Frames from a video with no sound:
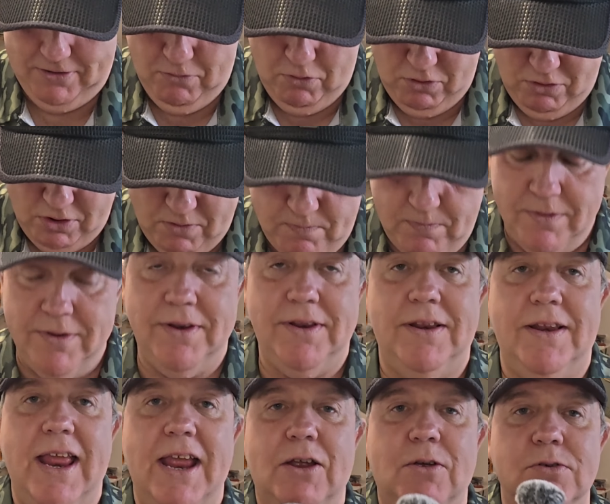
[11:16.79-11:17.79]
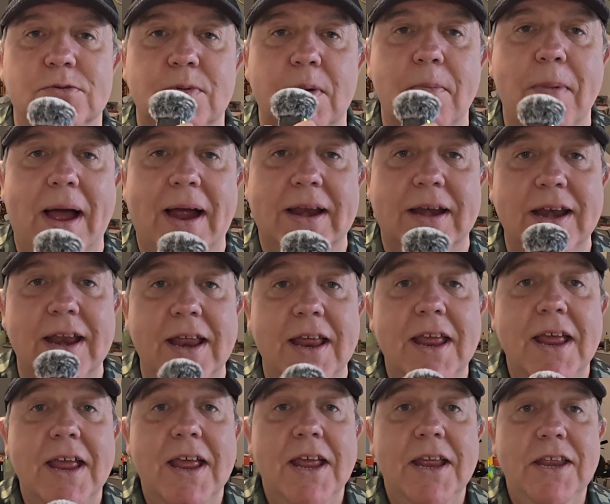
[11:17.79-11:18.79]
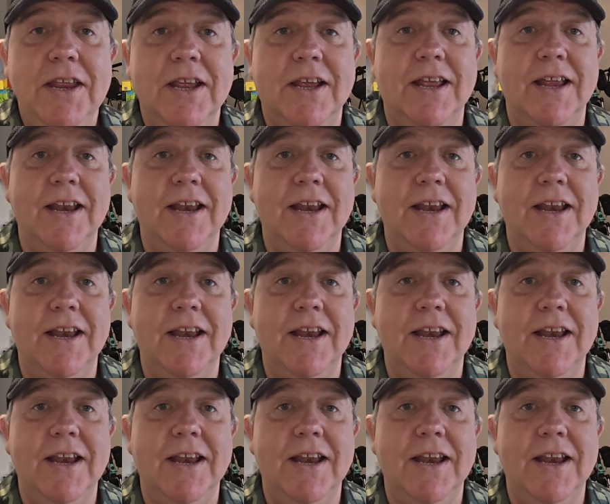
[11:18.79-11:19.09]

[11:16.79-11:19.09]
Oh, there comes my magnet. You